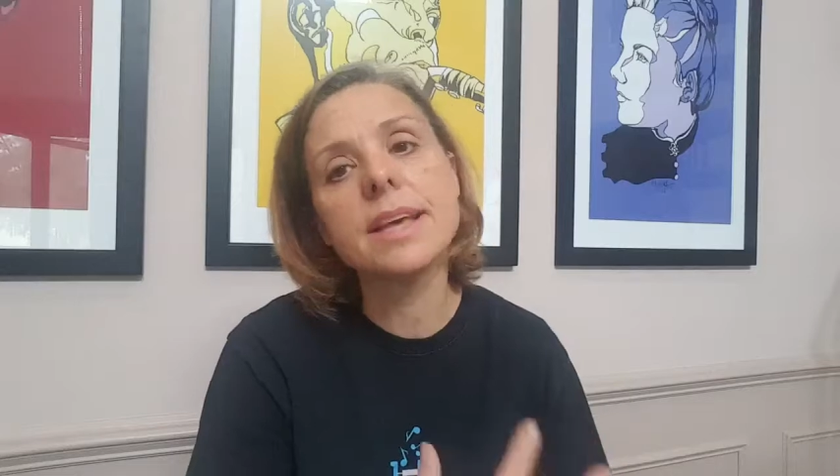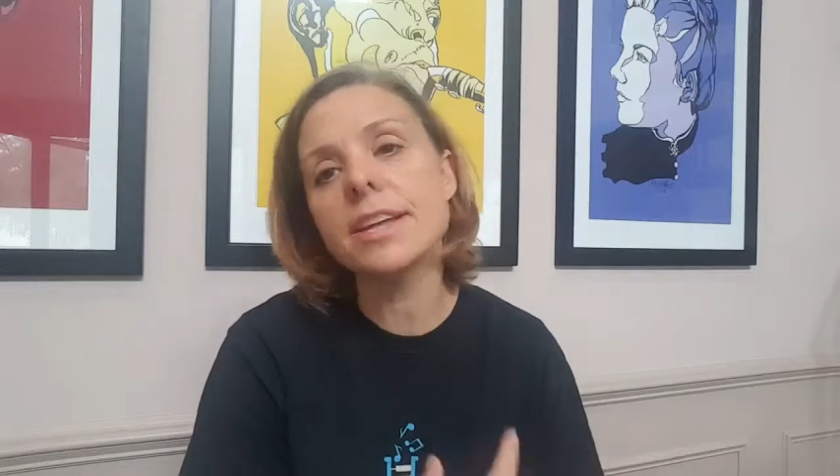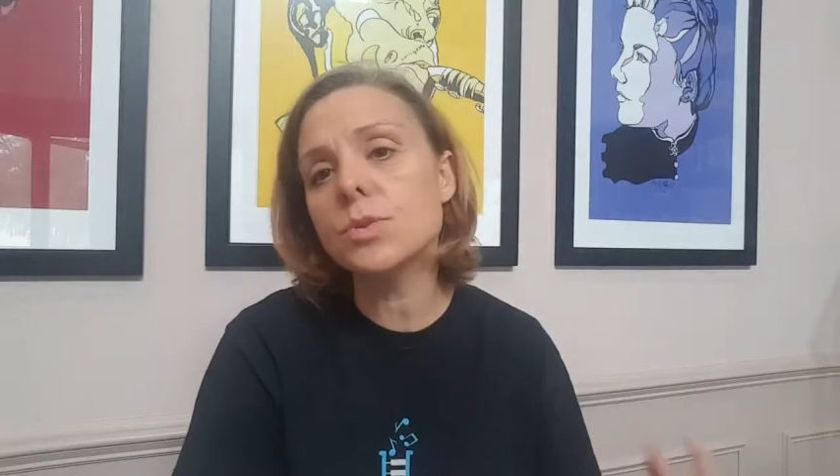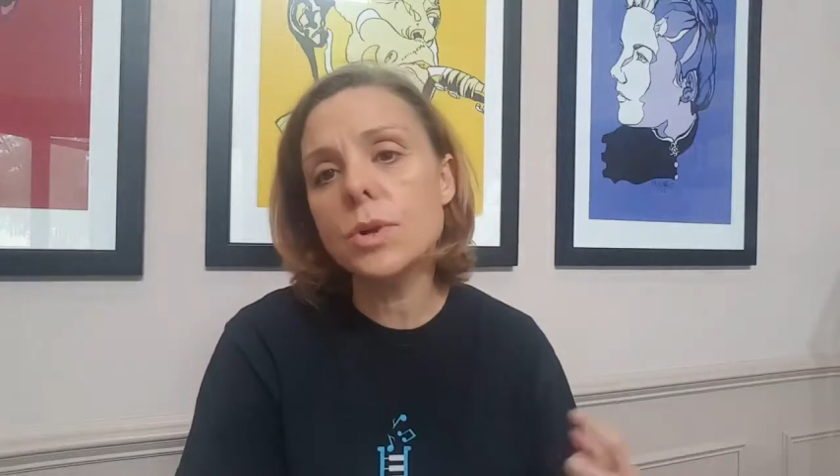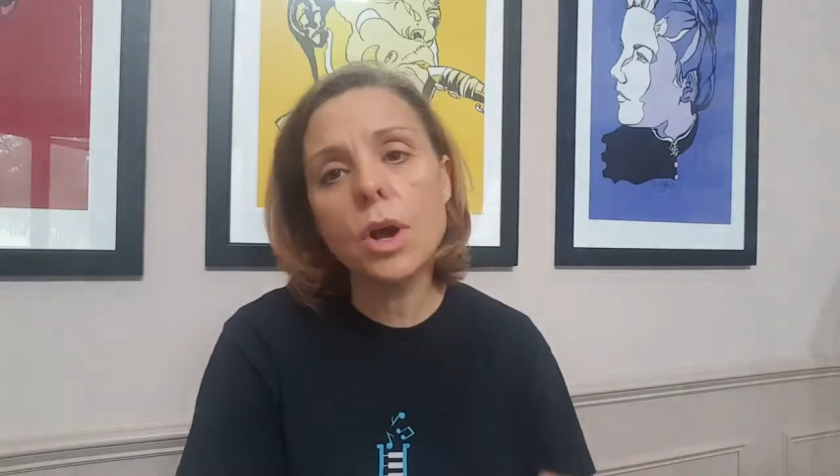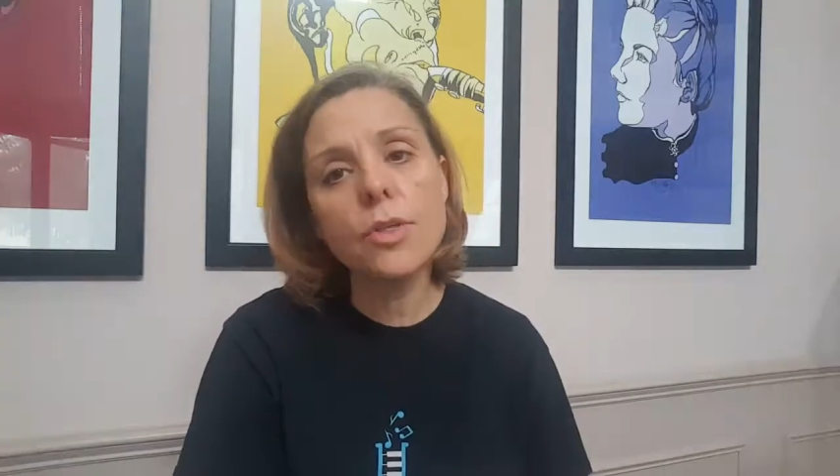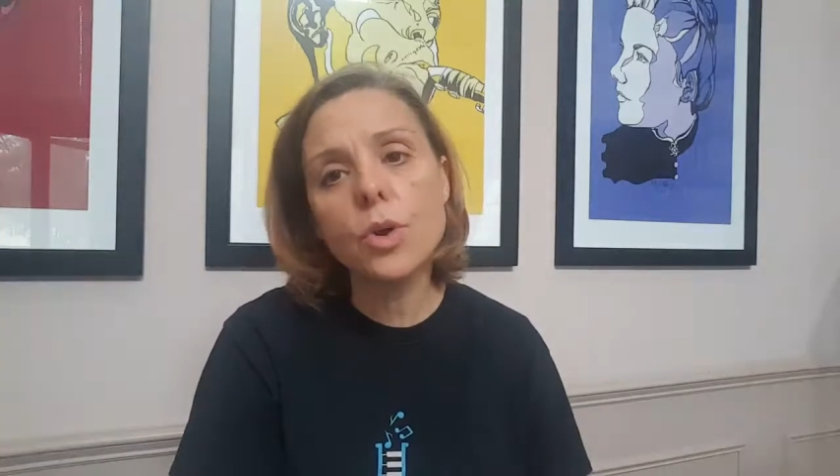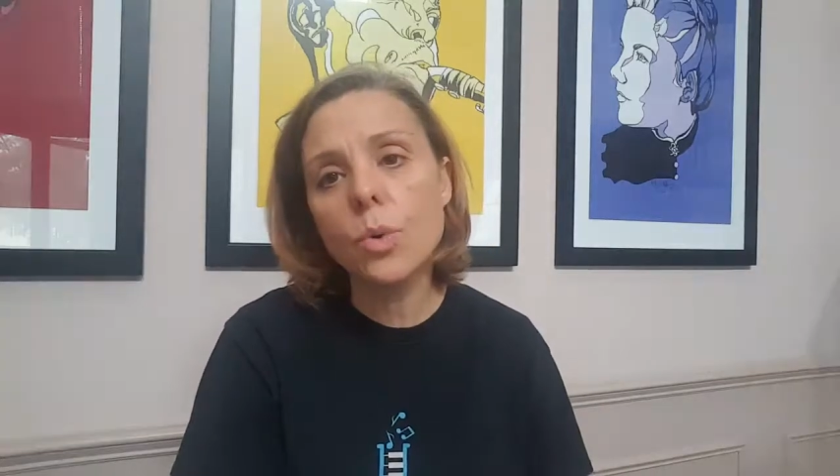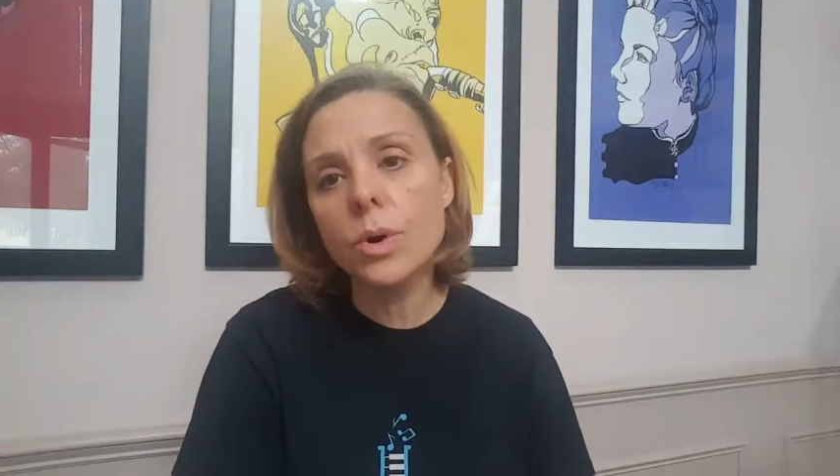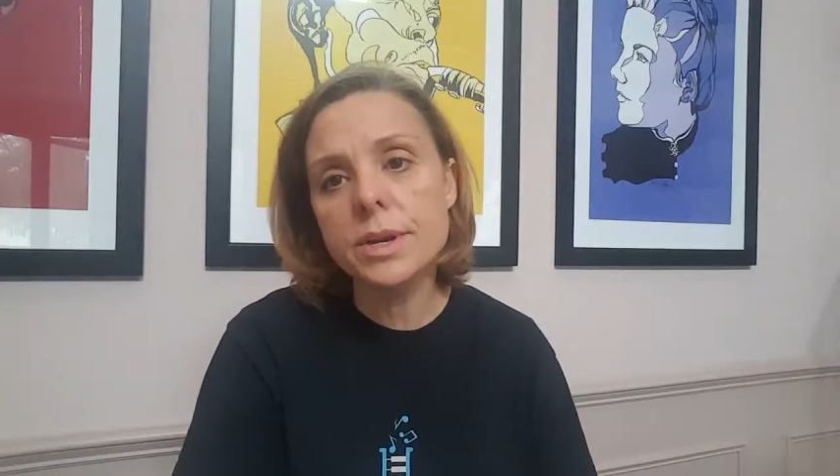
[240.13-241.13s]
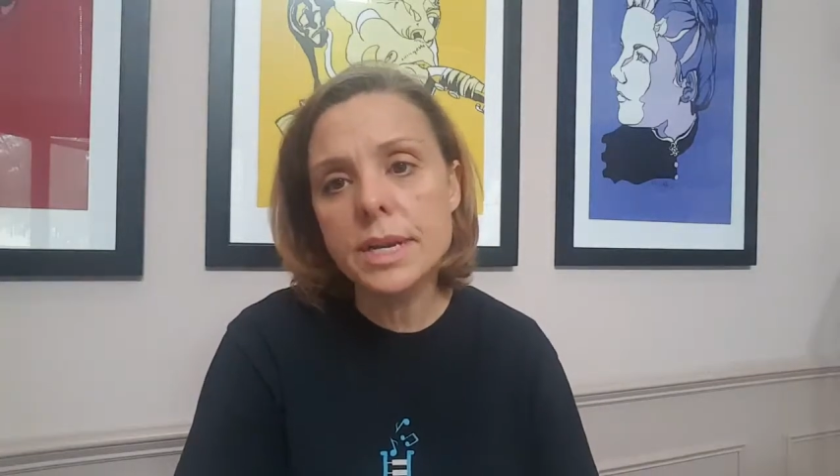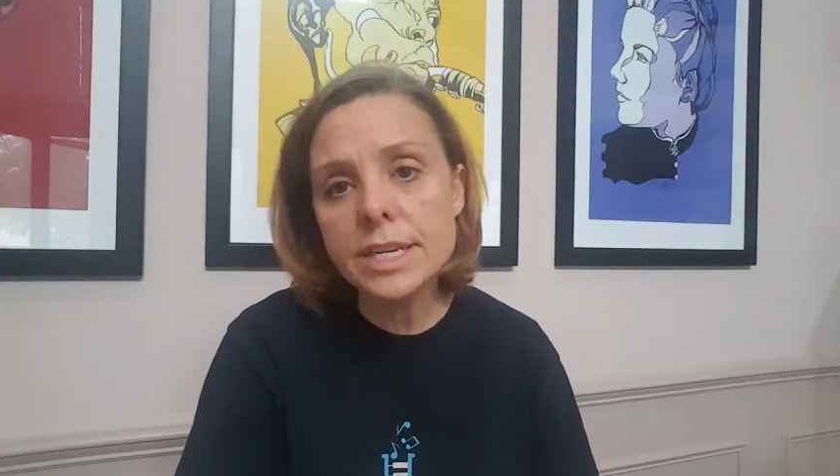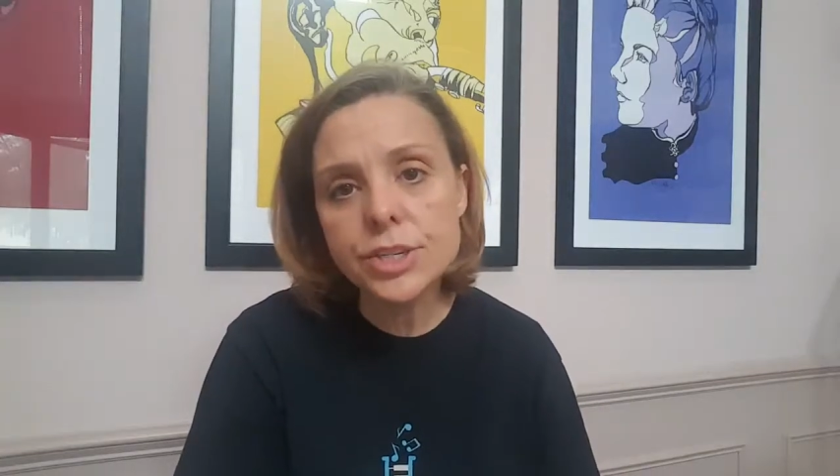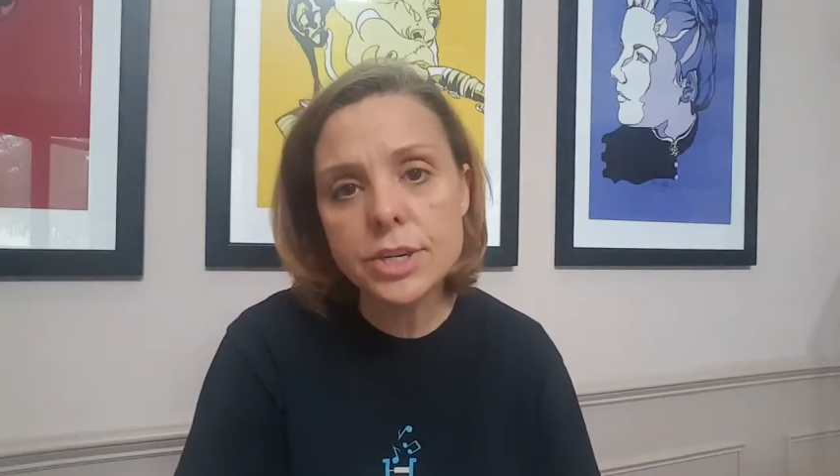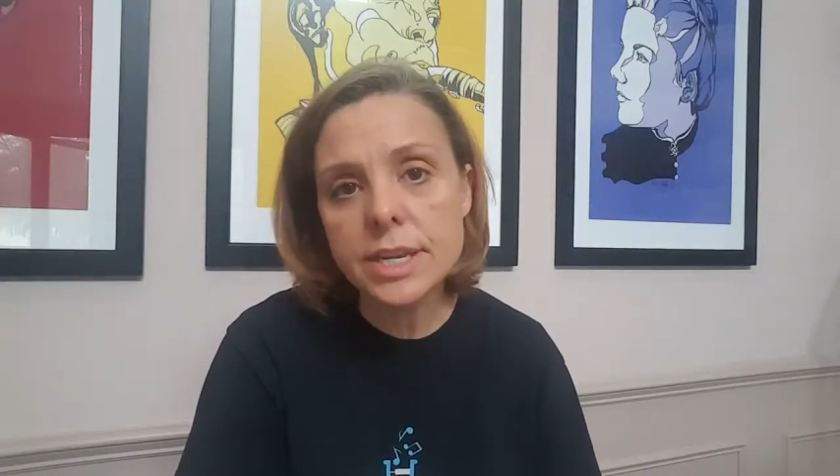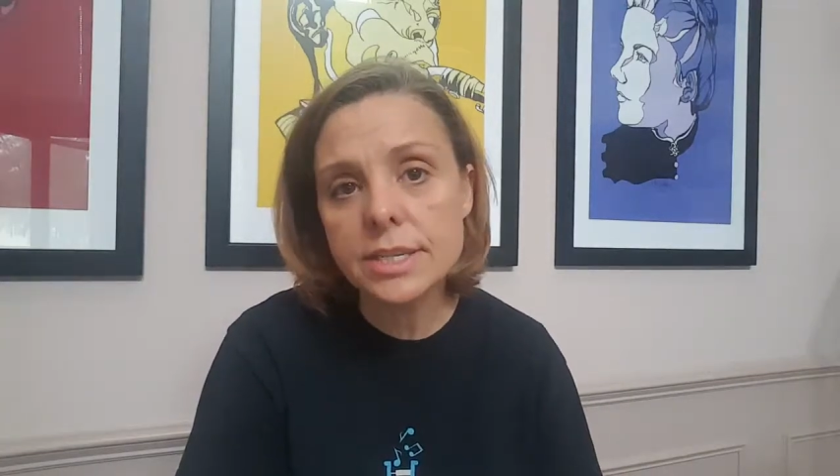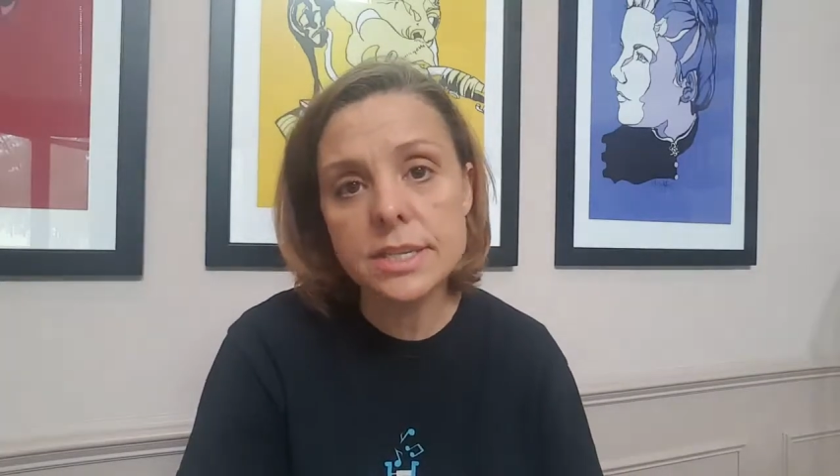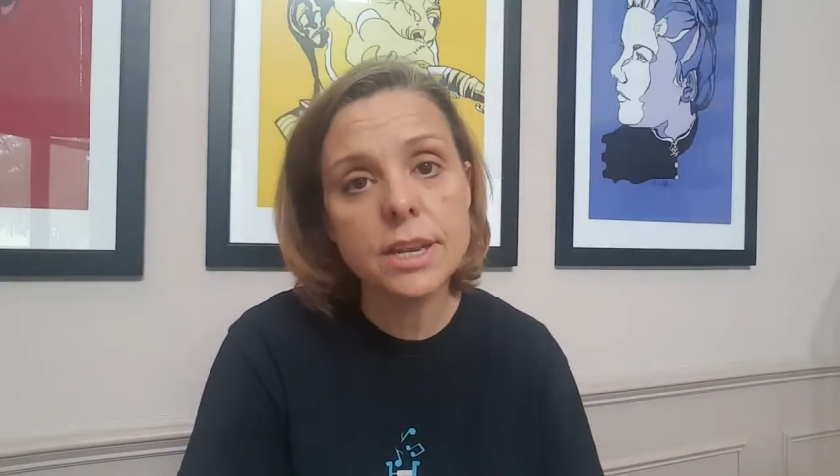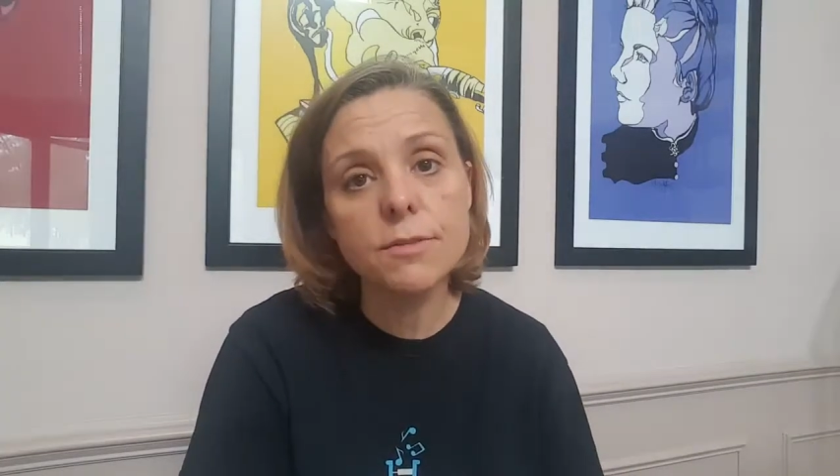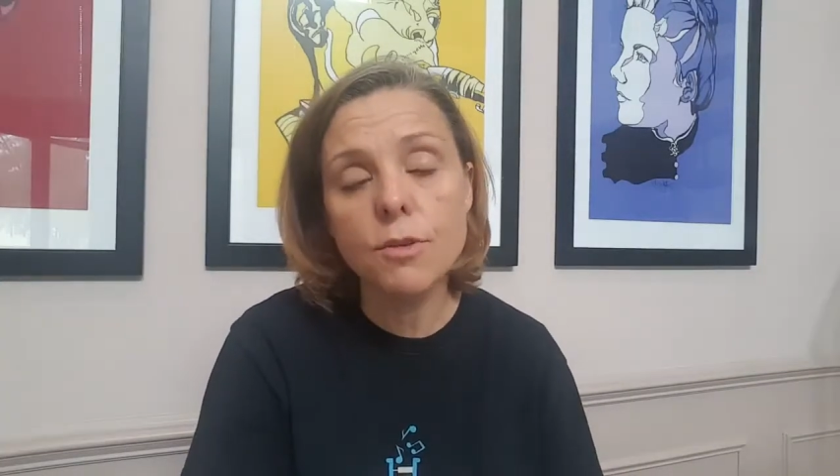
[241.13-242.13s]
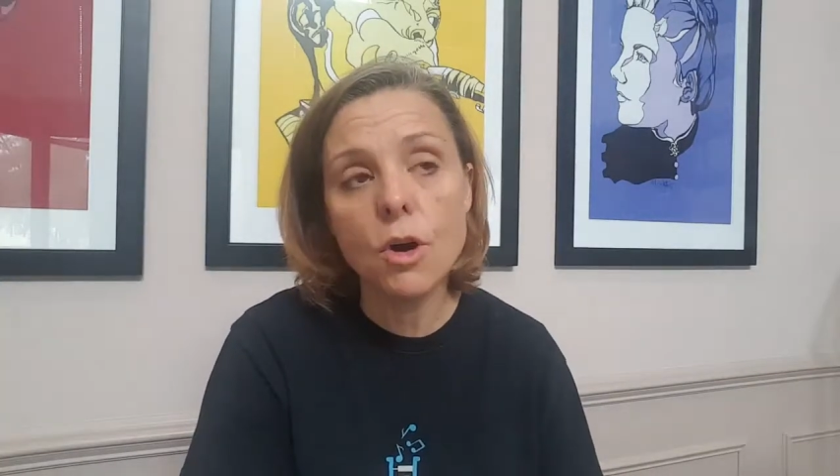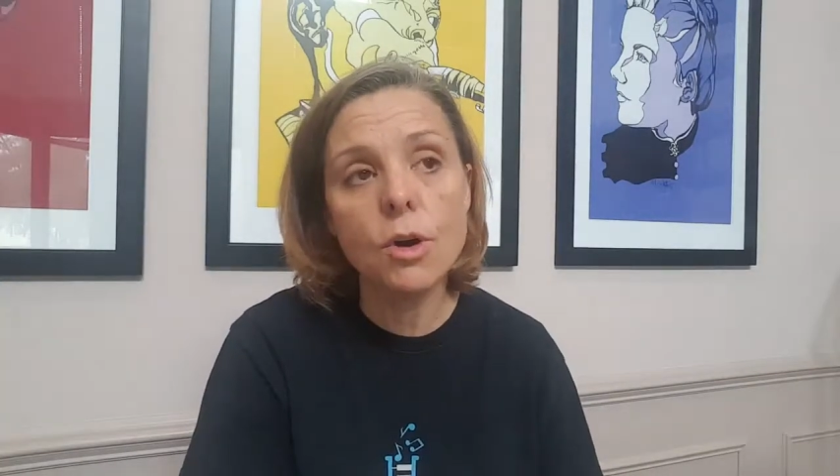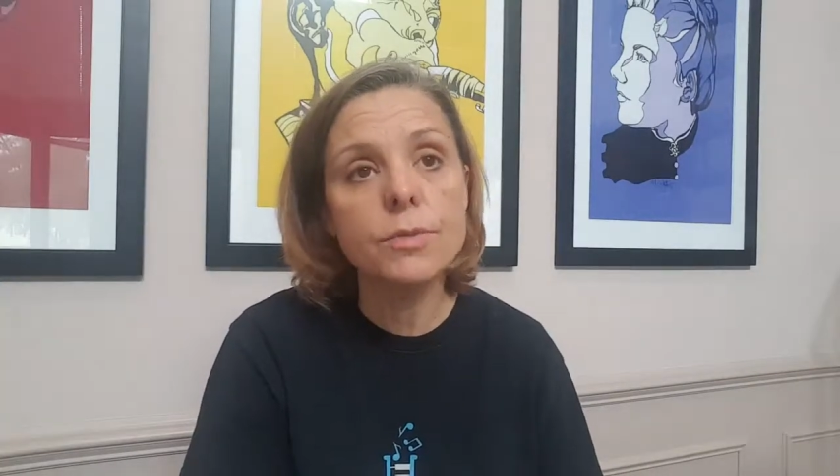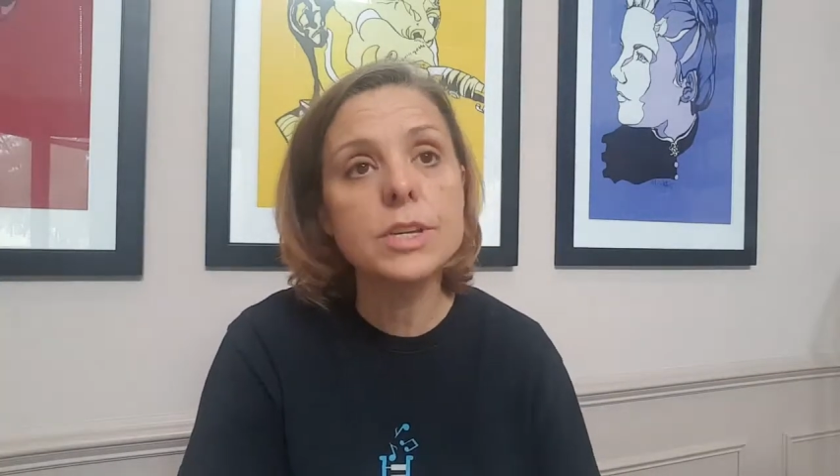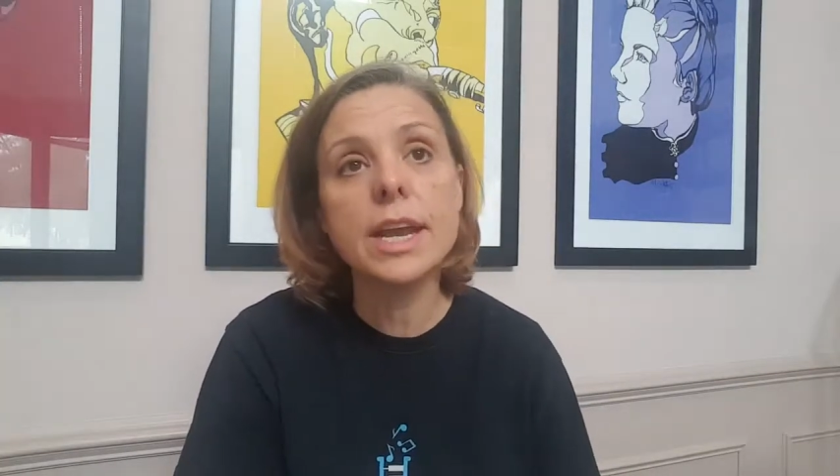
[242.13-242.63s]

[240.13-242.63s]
that's when all the coordination gets involved.